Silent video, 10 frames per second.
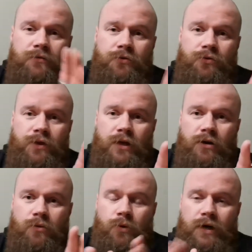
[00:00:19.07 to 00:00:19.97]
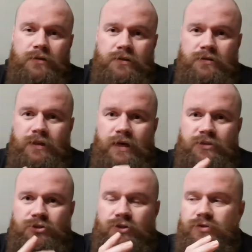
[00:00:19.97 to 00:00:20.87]
If you think otherwise, then
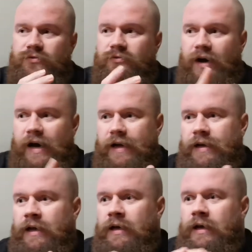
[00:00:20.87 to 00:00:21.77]
that's just fine.